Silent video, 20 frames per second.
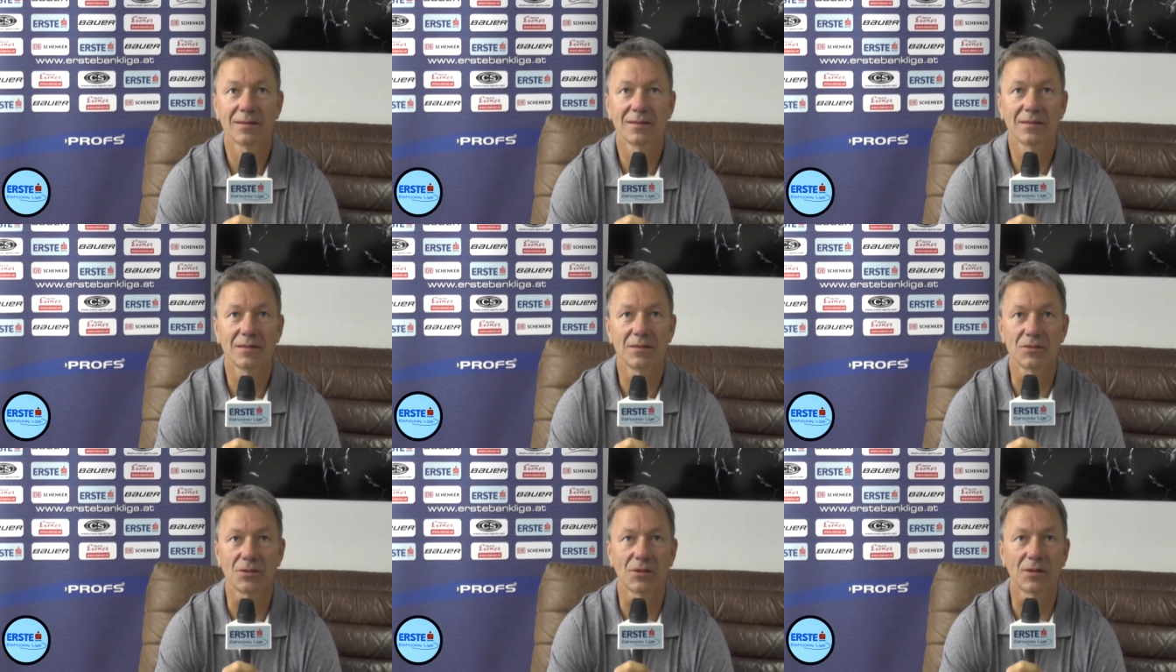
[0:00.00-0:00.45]

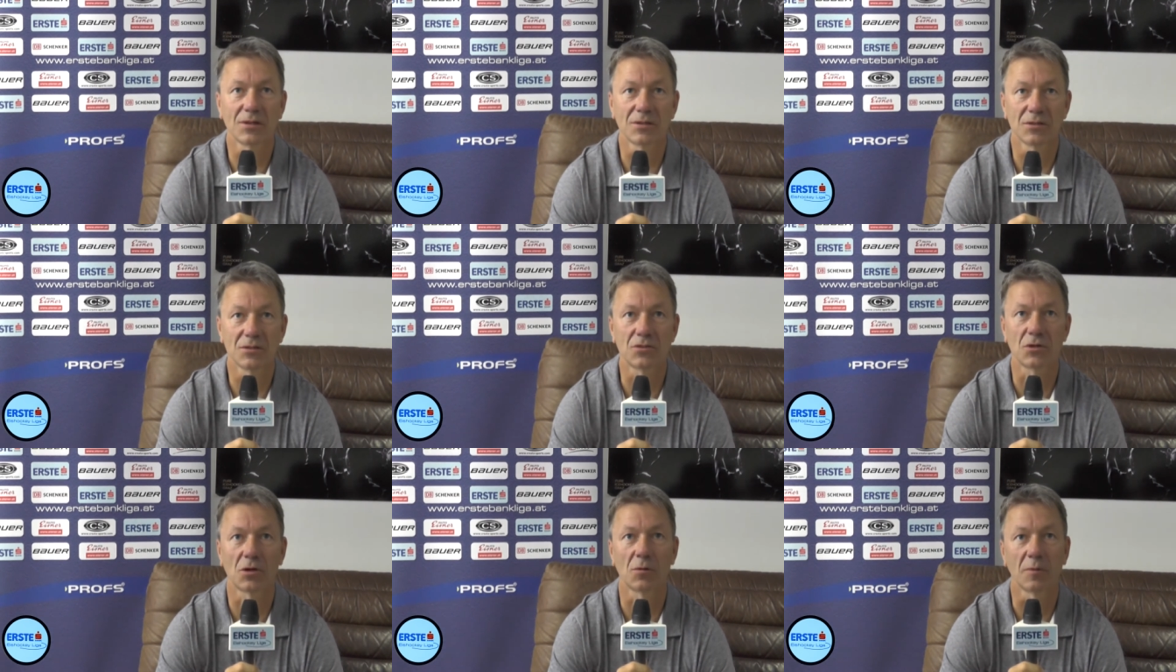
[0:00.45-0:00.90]
he's gonna
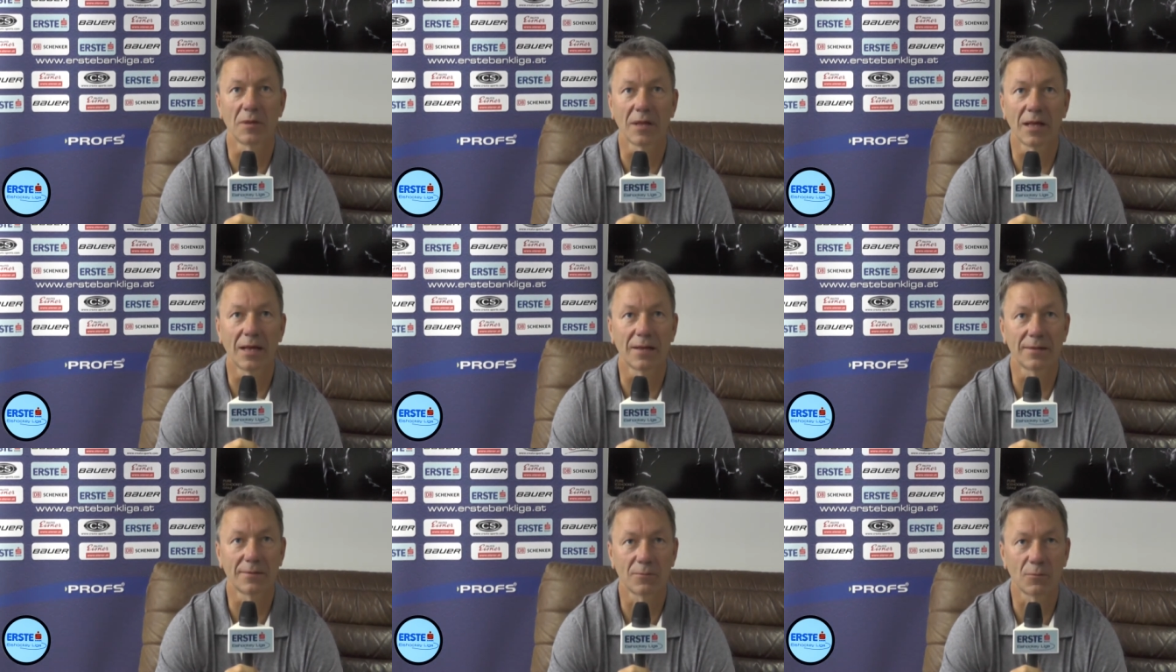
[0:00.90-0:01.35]
determine
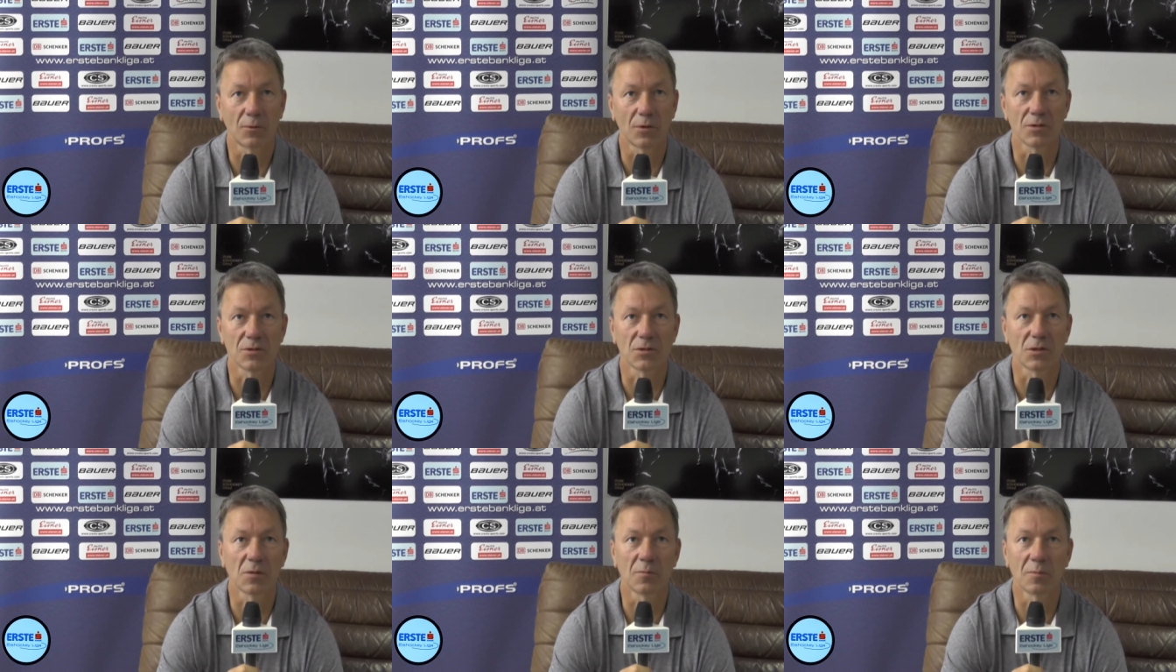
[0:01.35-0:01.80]
that where
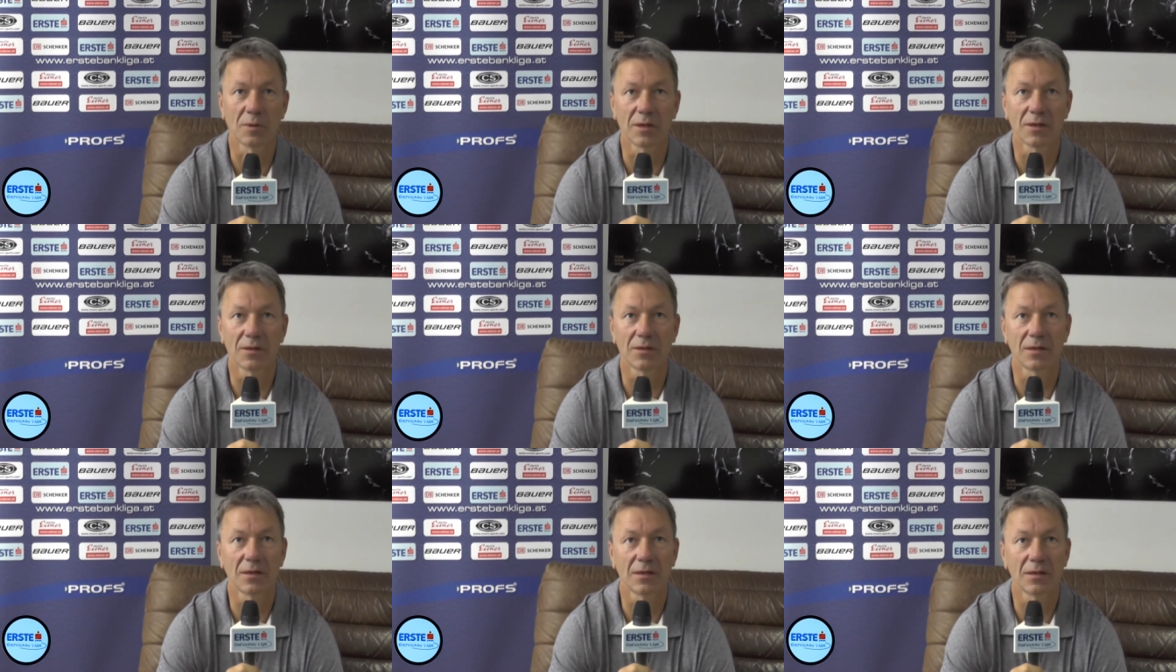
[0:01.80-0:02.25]
he's gonna be
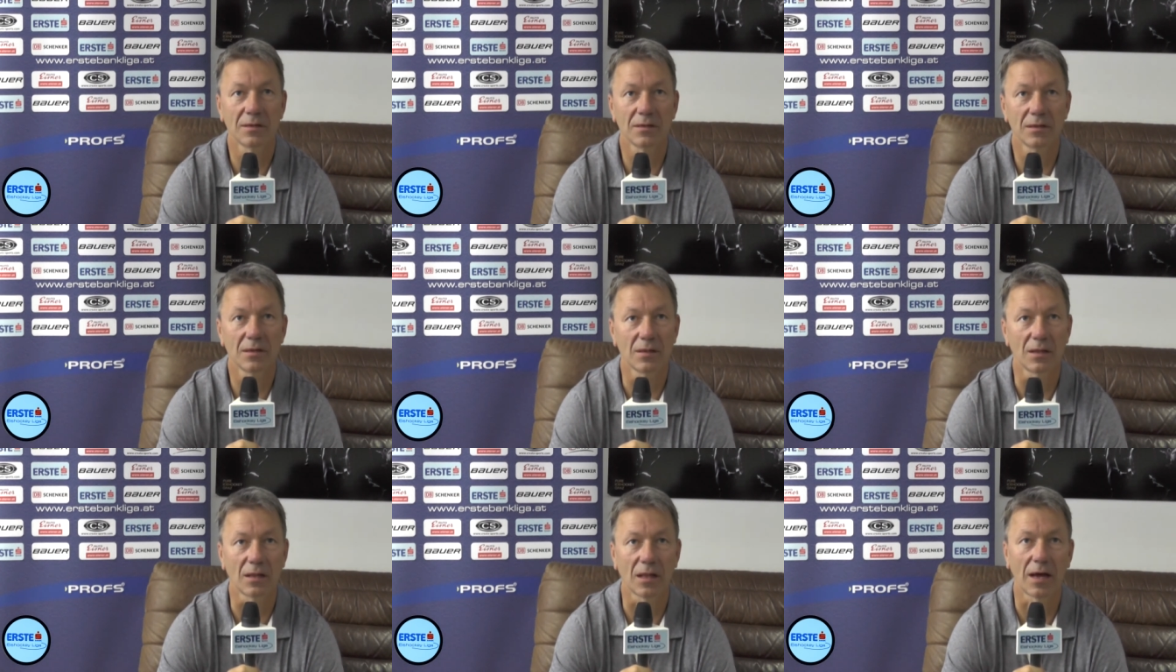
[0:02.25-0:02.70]
in the
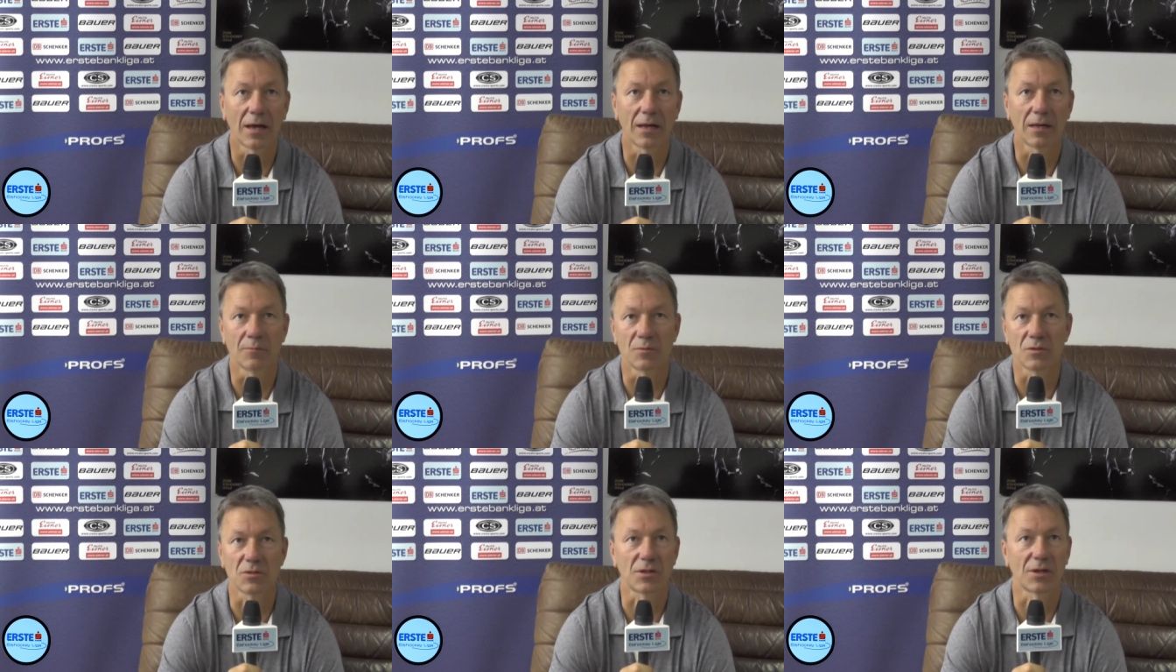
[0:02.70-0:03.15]
in the
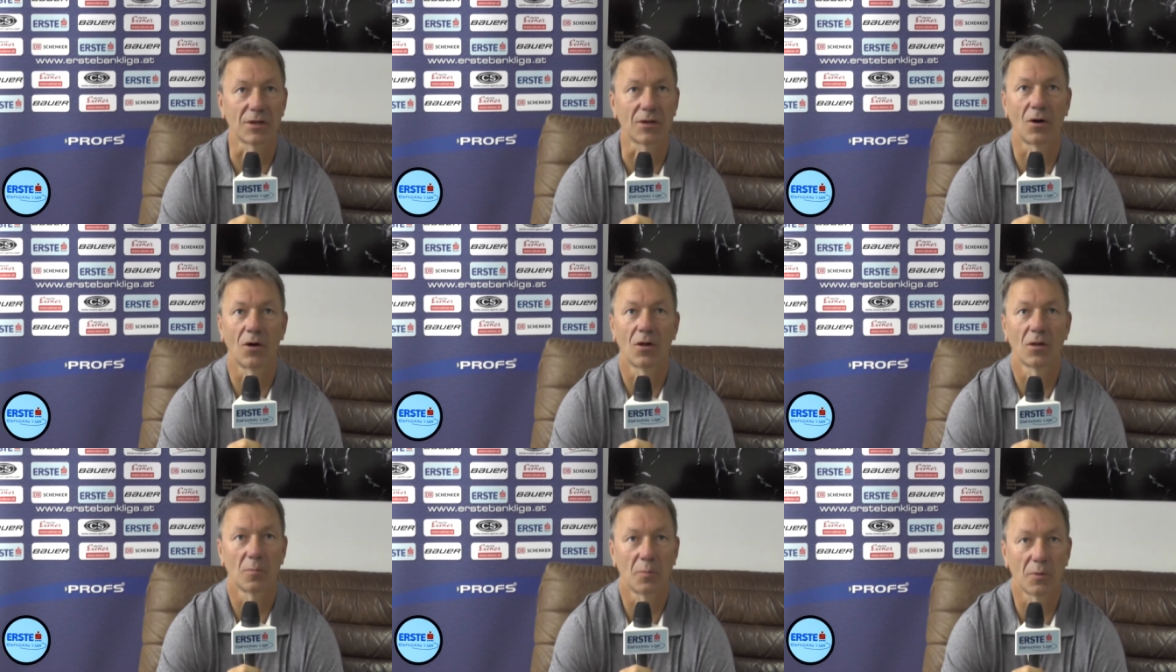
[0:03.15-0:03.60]
lineup, just like
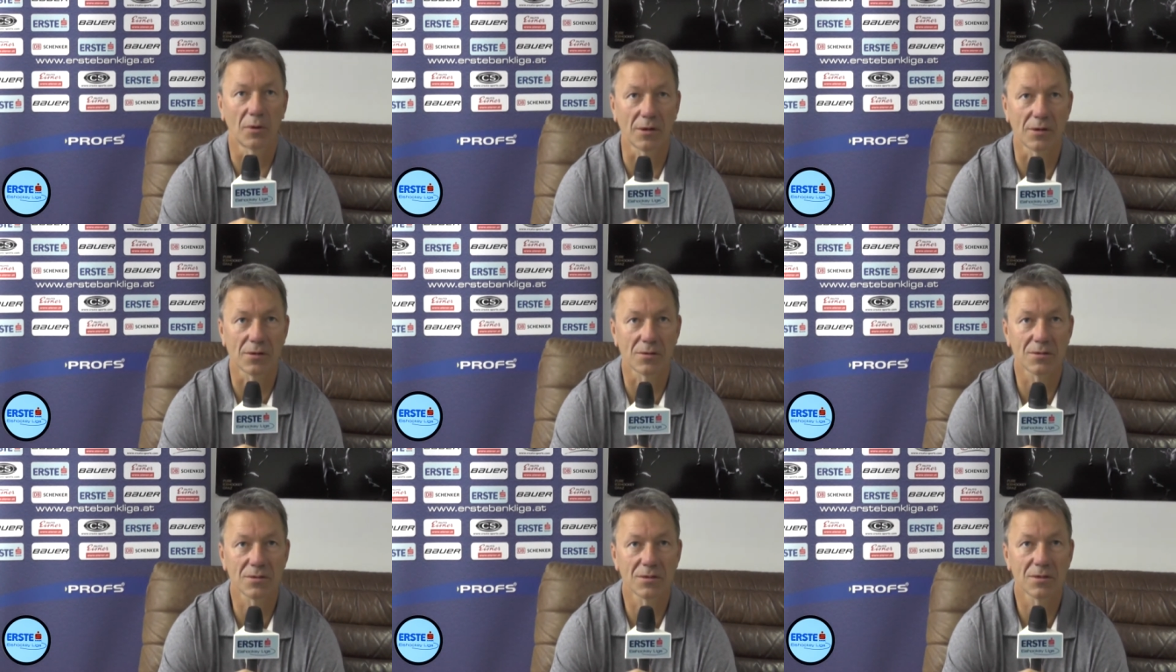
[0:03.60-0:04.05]
all the
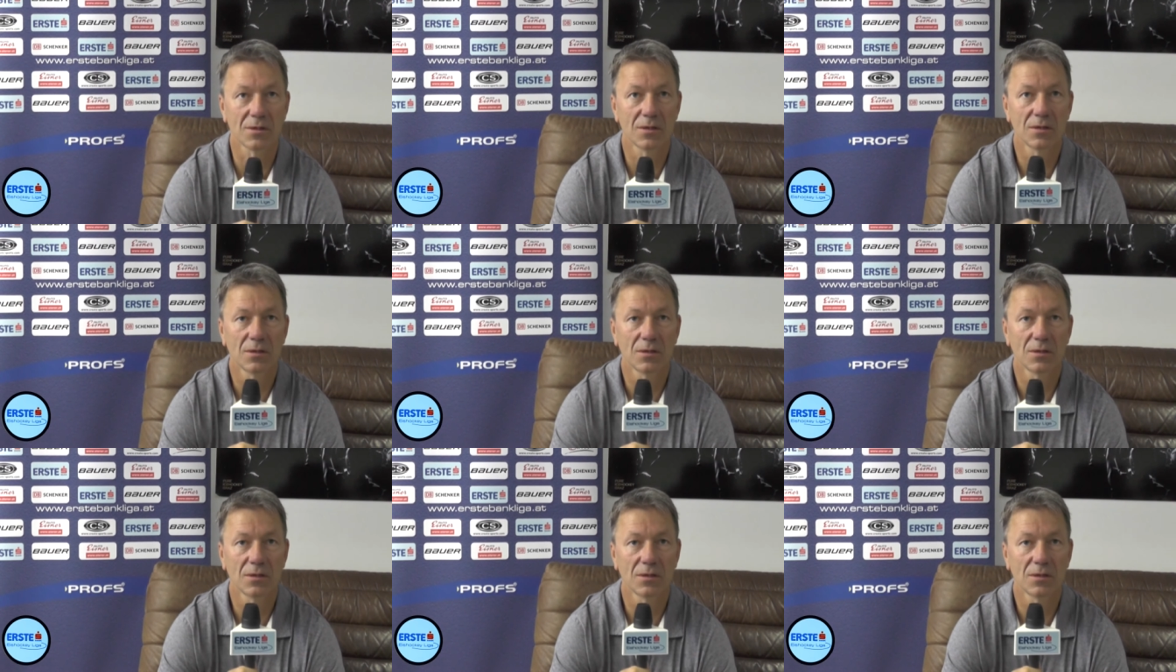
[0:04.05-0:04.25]
players.